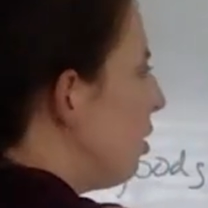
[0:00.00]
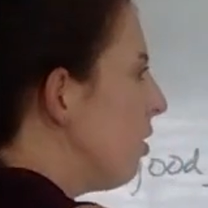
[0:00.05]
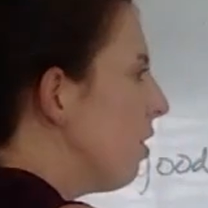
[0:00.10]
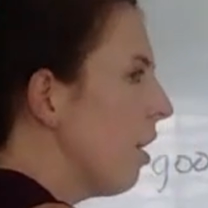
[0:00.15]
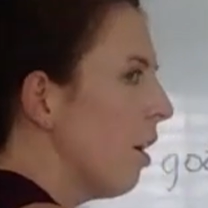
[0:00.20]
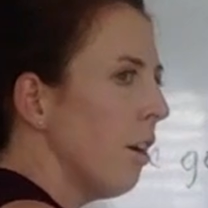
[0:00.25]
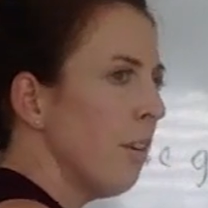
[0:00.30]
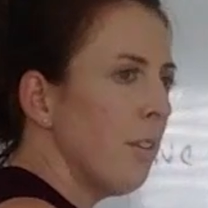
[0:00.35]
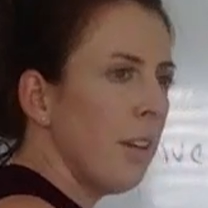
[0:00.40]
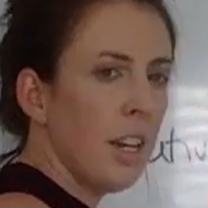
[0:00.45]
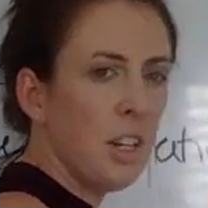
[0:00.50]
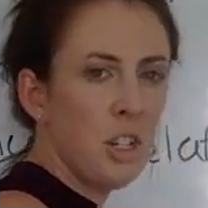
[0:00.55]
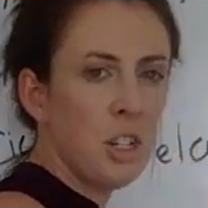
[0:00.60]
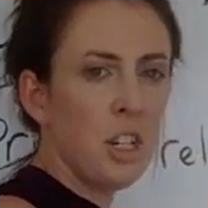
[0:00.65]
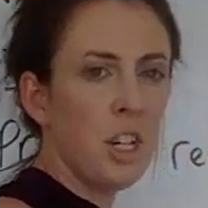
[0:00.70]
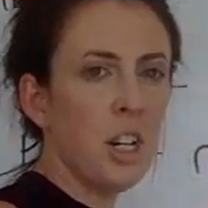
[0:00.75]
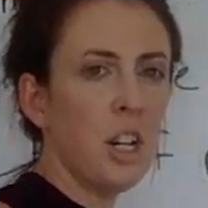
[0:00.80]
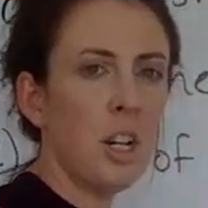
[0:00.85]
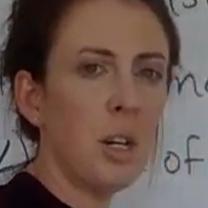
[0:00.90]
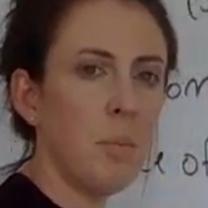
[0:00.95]
you know next
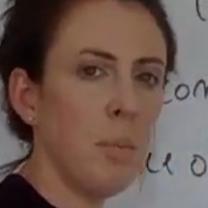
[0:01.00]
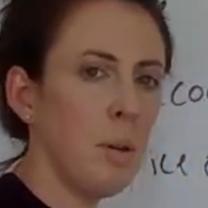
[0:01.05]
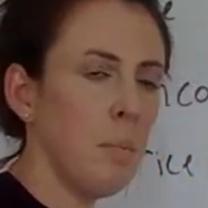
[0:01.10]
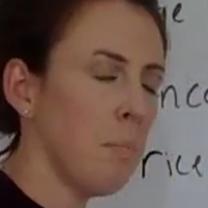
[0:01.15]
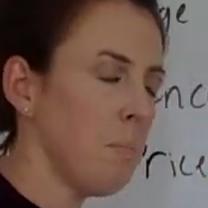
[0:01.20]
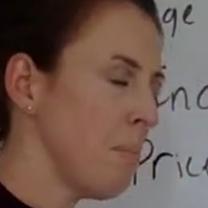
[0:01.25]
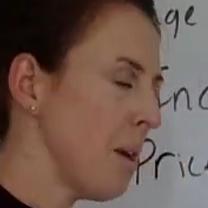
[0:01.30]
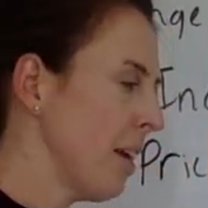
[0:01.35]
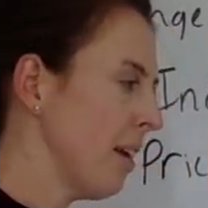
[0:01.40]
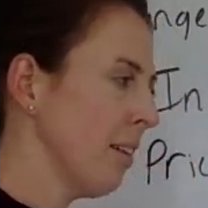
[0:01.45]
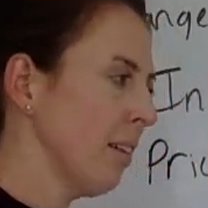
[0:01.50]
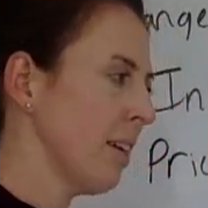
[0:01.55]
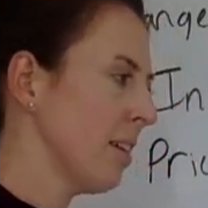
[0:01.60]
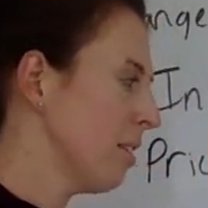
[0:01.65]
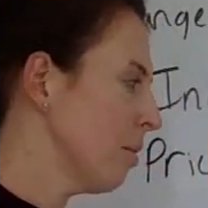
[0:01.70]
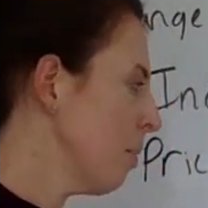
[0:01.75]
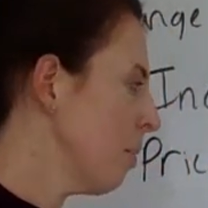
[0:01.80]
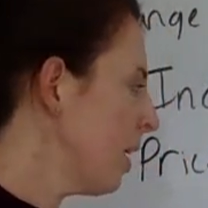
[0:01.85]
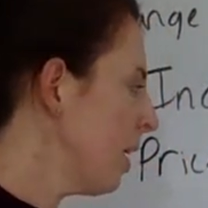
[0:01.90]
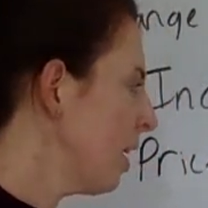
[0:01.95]
year you're going to be making lots
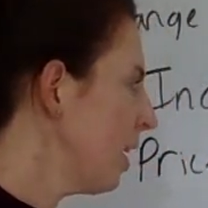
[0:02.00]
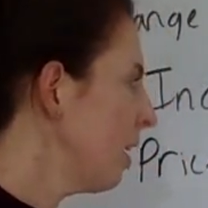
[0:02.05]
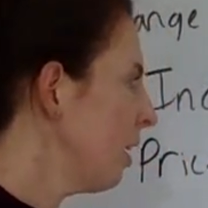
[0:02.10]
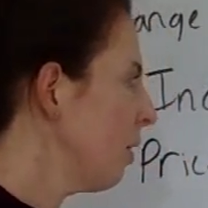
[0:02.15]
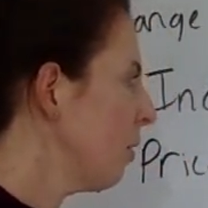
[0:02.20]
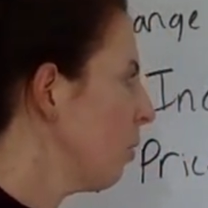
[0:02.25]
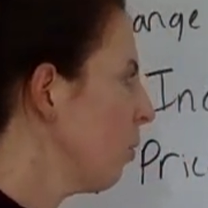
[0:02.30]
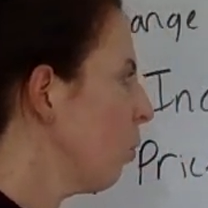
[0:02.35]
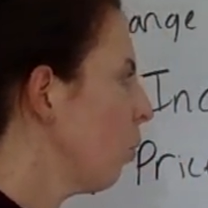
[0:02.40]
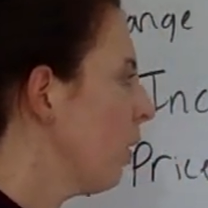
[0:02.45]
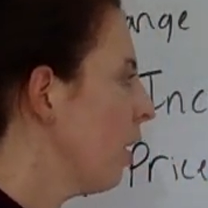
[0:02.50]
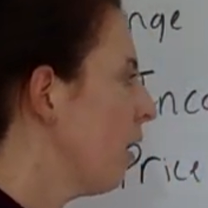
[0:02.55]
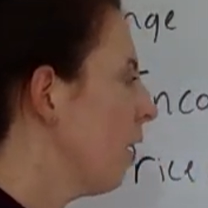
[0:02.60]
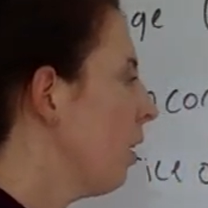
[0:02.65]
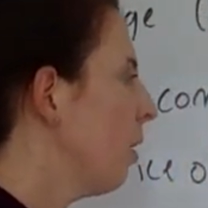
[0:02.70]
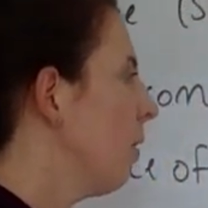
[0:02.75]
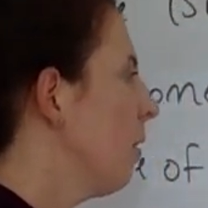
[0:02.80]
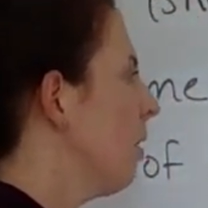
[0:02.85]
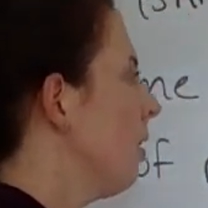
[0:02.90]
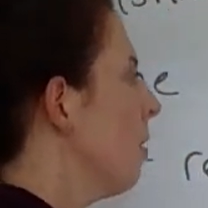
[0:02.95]
of money.
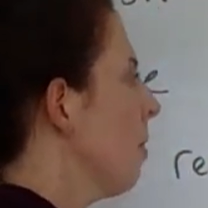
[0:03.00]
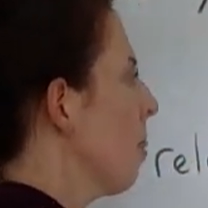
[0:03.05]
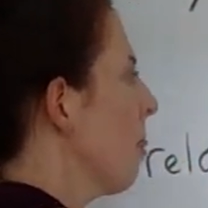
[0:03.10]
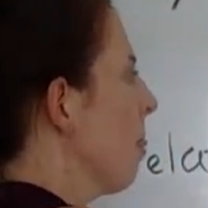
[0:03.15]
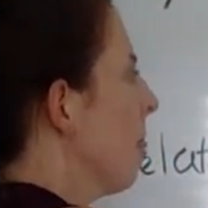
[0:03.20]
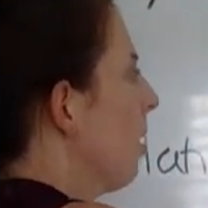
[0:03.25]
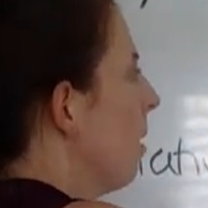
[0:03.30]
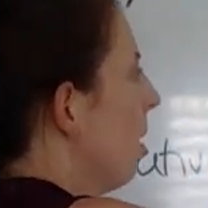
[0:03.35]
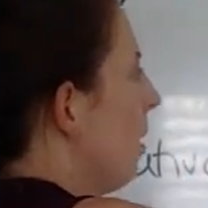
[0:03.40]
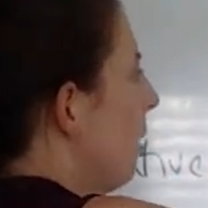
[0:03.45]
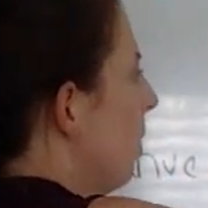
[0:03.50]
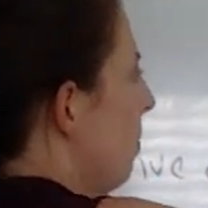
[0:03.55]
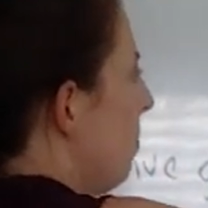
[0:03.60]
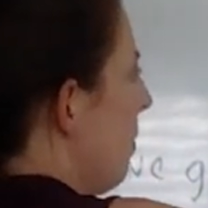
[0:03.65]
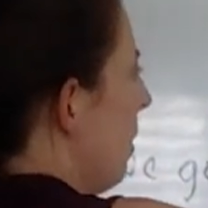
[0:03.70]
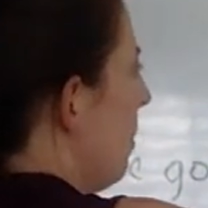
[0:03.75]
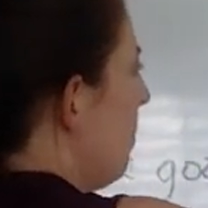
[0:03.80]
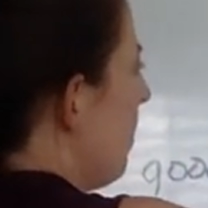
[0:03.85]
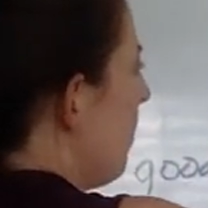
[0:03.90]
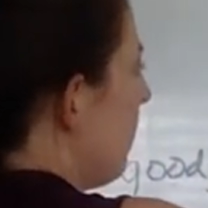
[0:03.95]
Well,
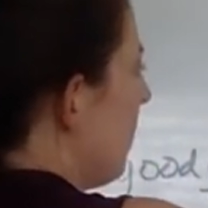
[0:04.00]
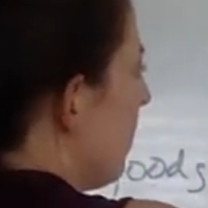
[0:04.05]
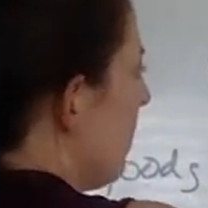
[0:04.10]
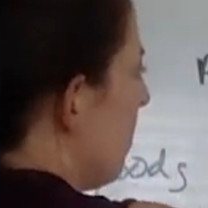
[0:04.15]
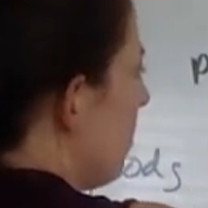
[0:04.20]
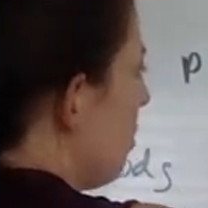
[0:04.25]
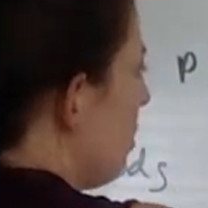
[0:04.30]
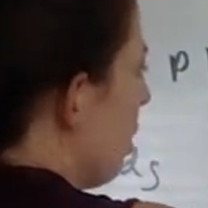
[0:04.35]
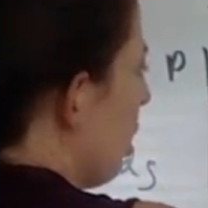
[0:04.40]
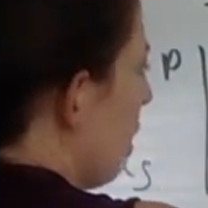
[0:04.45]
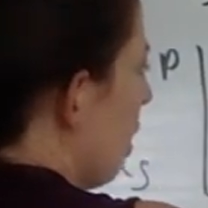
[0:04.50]
maybe if this is your